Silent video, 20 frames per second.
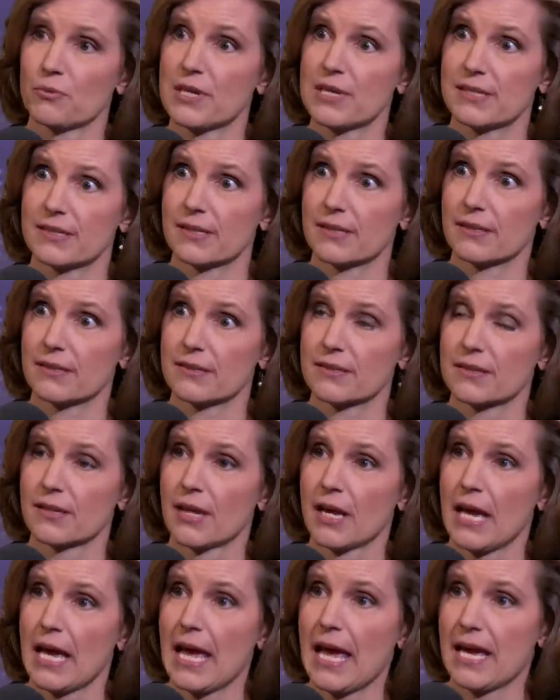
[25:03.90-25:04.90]
reasons,
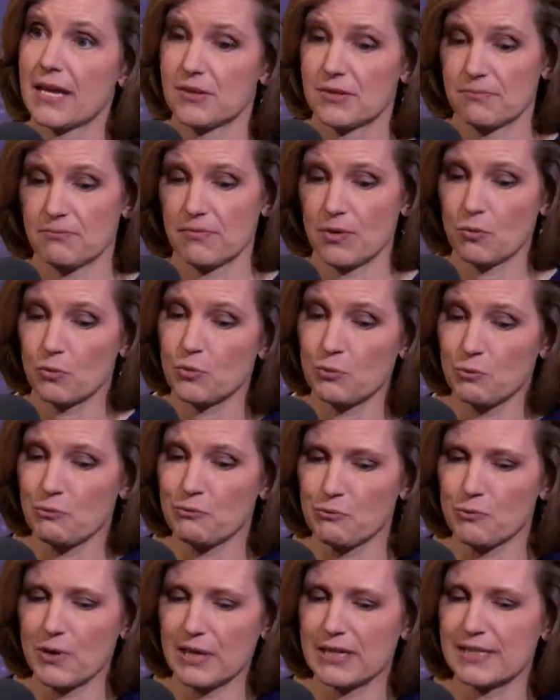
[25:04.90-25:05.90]
and
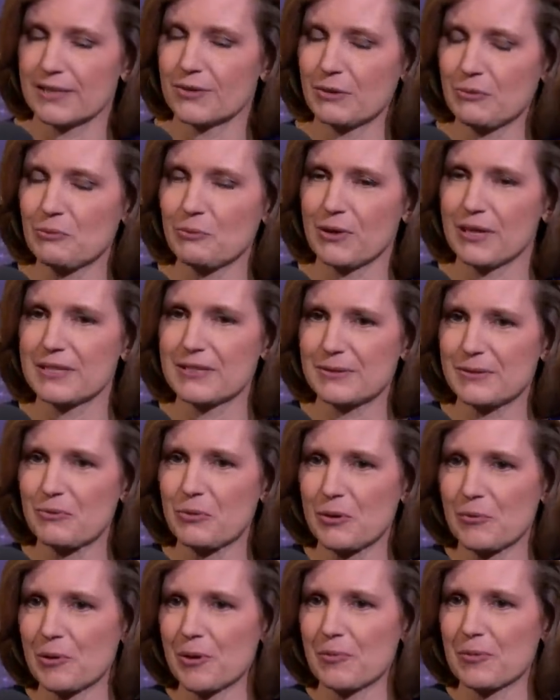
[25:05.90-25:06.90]

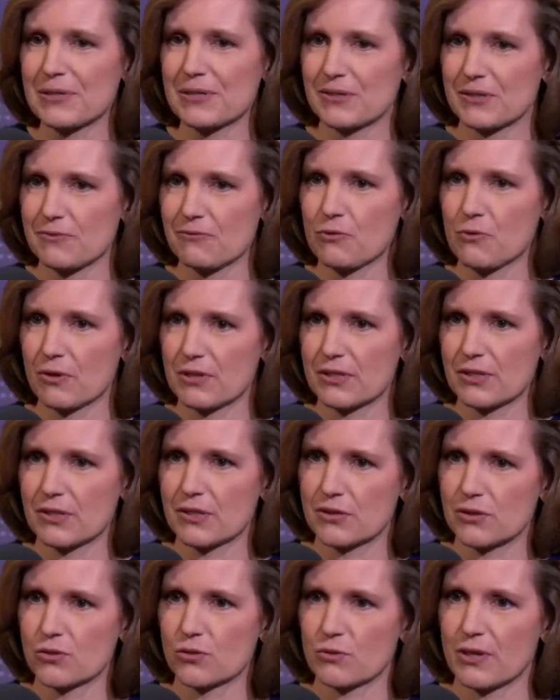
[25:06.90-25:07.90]
one purpose is, of course,
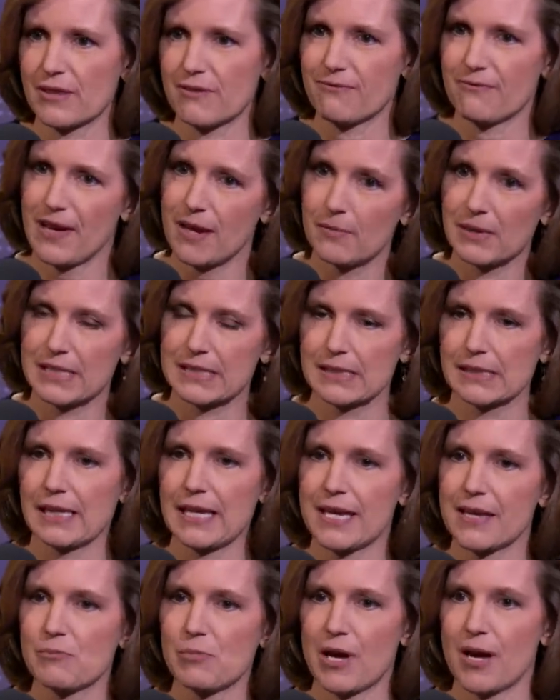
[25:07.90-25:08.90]
to destroy the family, to
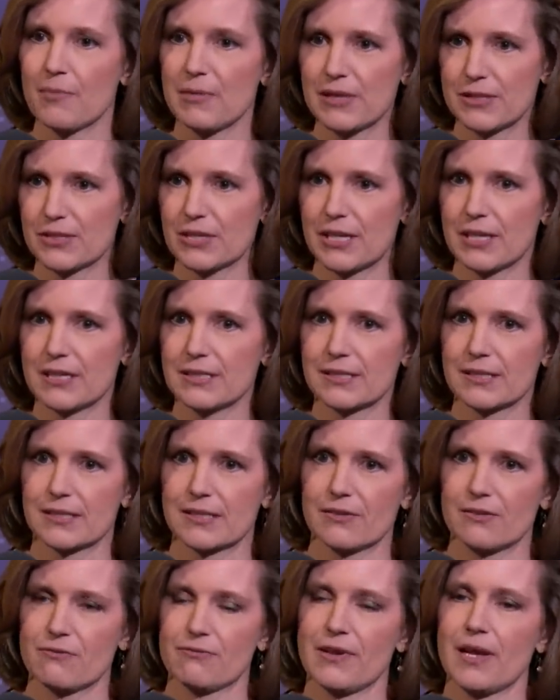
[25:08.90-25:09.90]
lay a bomb at the
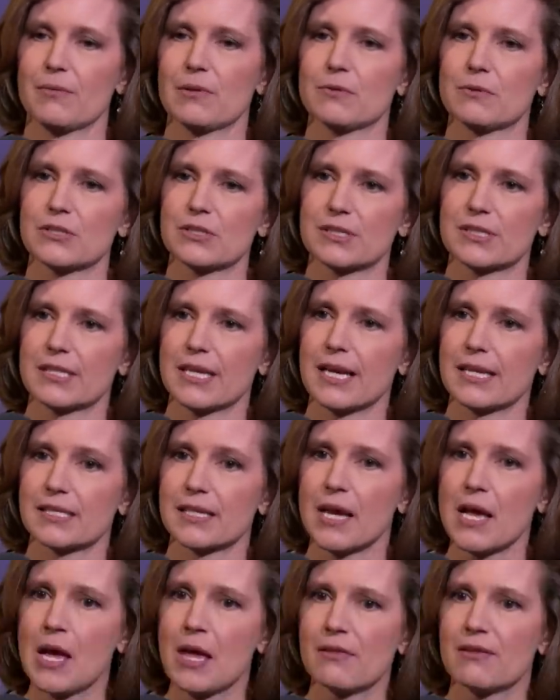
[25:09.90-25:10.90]
genesis of the family, which is
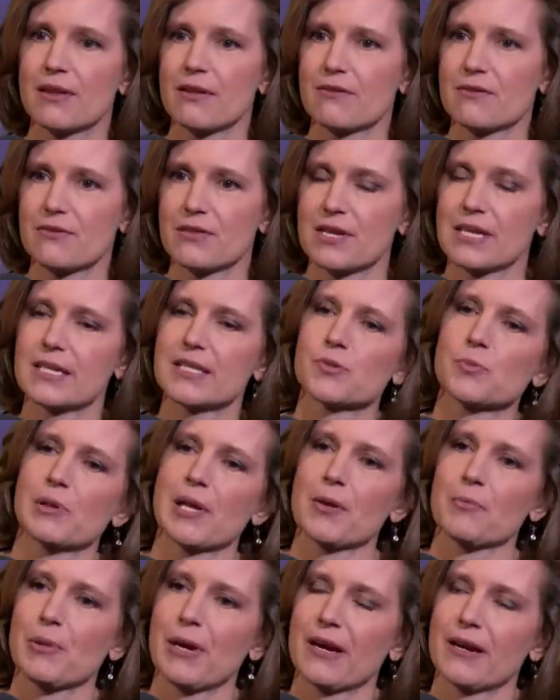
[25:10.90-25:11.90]
sex. The other thing is
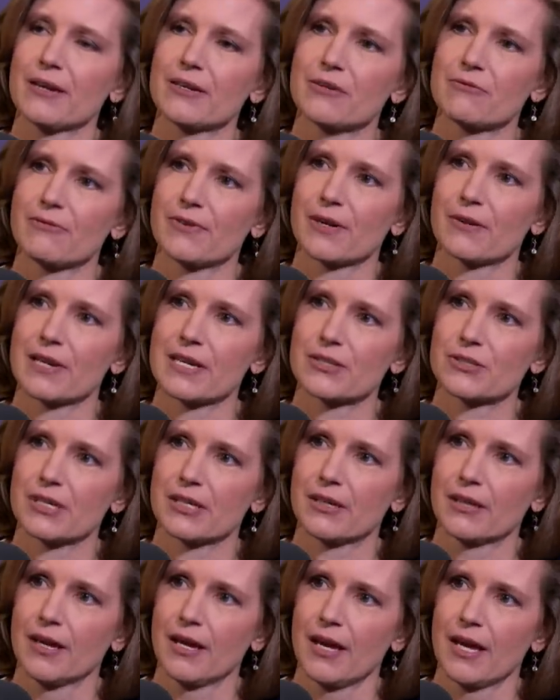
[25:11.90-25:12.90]
Planned Parenthood
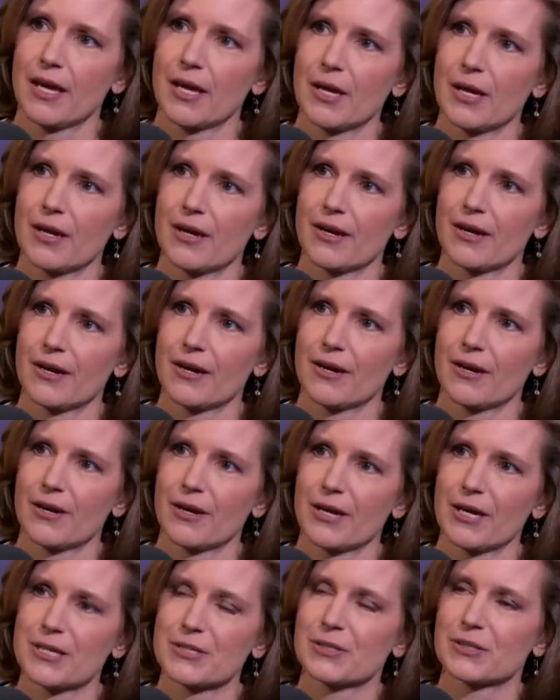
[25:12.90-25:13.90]
Federation
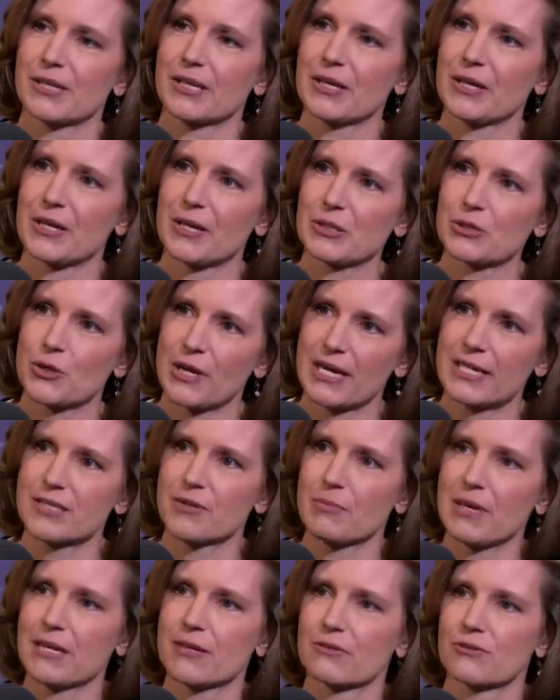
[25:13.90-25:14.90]
is trying
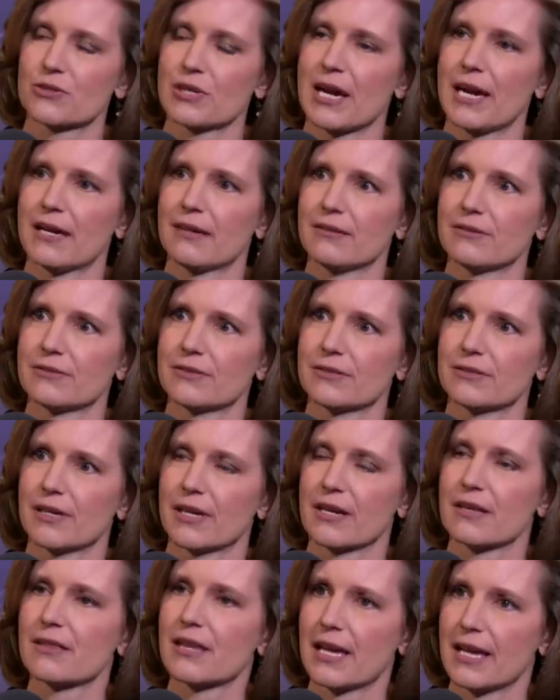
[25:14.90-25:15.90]
to make your child
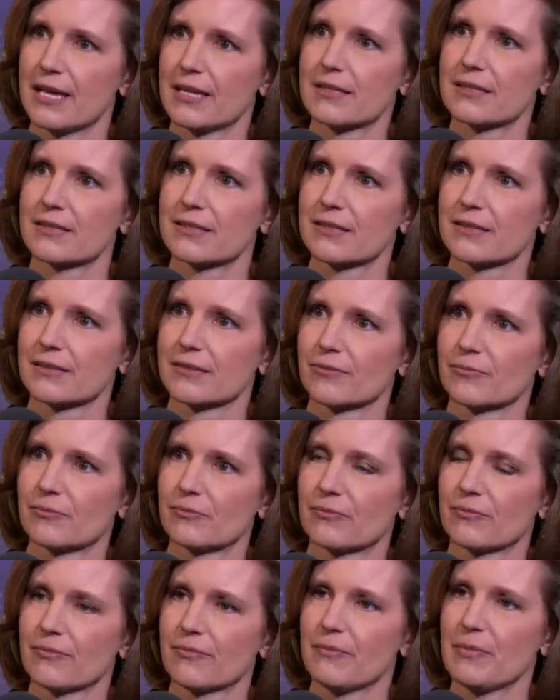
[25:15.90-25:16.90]
a client
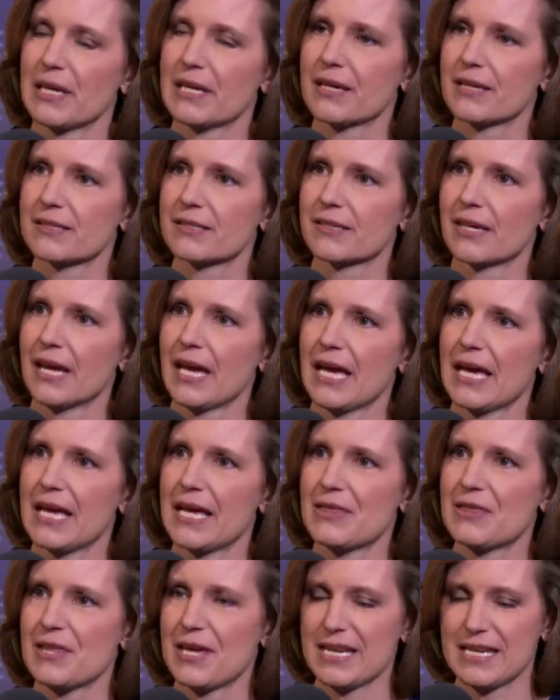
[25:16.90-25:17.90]
because
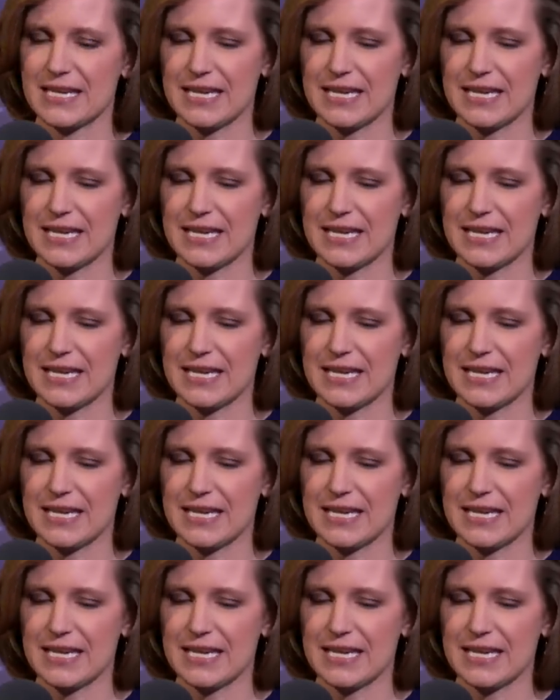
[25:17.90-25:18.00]
they